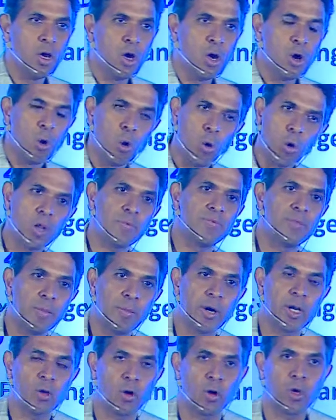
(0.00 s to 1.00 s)
all of them
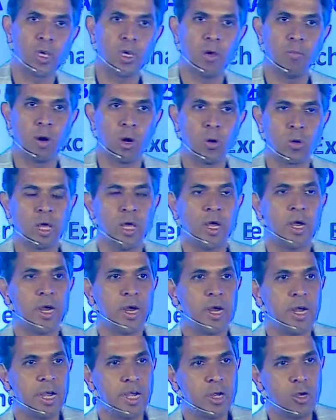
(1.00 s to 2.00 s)
are talking about
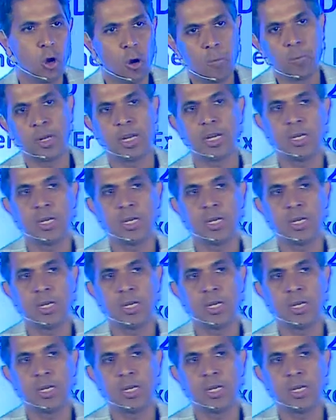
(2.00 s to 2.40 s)
adopting